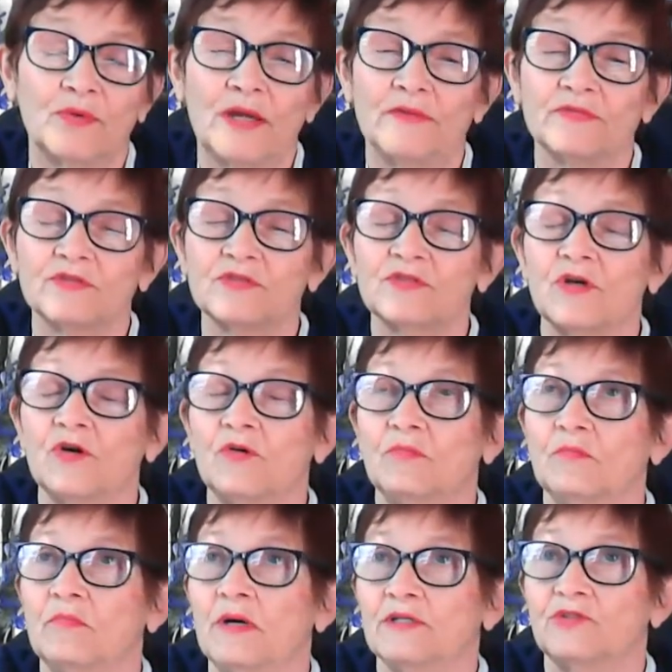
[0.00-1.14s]
We have so
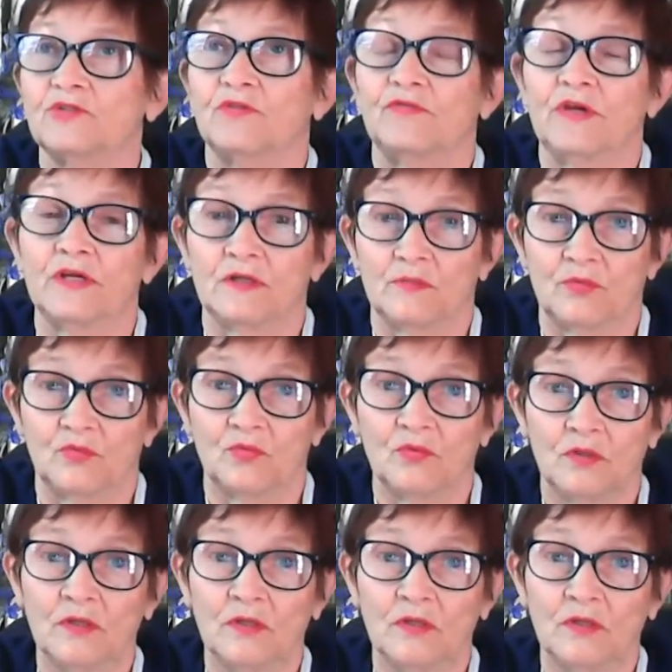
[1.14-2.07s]
much available